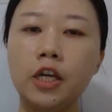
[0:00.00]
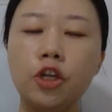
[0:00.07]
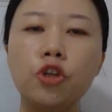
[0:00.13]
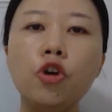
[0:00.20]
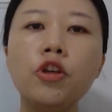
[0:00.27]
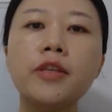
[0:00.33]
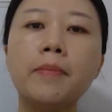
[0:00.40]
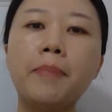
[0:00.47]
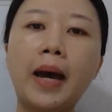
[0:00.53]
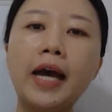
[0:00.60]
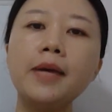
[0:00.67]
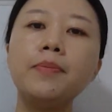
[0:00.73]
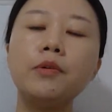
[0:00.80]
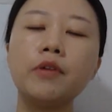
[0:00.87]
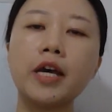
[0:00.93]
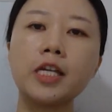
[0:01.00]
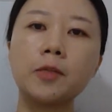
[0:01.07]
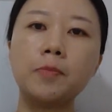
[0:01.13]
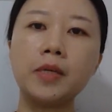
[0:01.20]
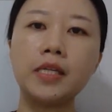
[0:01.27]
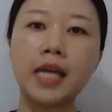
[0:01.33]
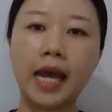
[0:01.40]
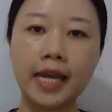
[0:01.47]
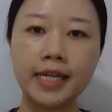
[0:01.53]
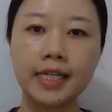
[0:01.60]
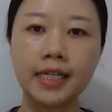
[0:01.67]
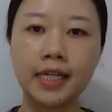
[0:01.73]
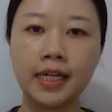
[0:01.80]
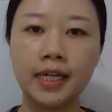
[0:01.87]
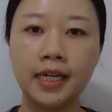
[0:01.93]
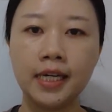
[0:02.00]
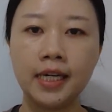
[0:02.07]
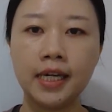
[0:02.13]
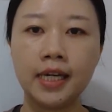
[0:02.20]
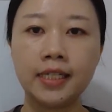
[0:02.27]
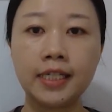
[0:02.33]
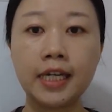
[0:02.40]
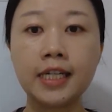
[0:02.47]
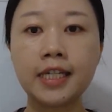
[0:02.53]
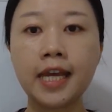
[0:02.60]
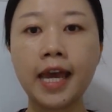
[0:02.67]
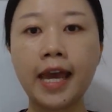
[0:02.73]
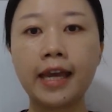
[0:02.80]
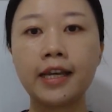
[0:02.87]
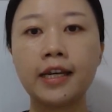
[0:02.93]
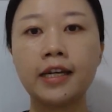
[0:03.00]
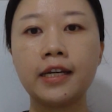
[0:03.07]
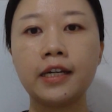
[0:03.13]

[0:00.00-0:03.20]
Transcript: You know, the Bible has been under the attack,